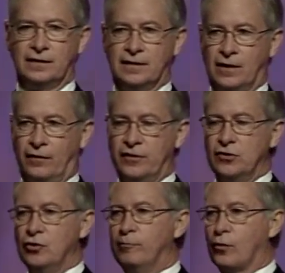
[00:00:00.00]
on a
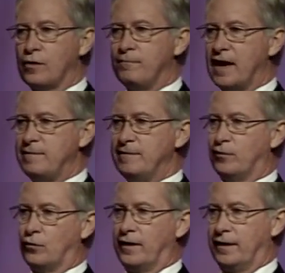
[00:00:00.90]
newborn baby
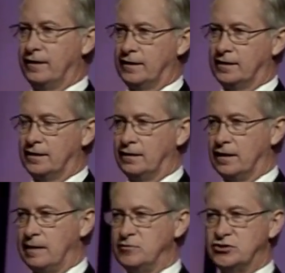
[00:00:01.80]
boy
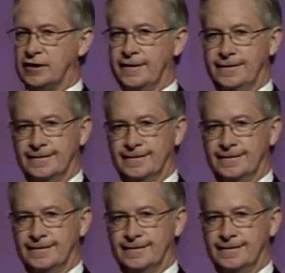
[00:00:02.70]
named Judd.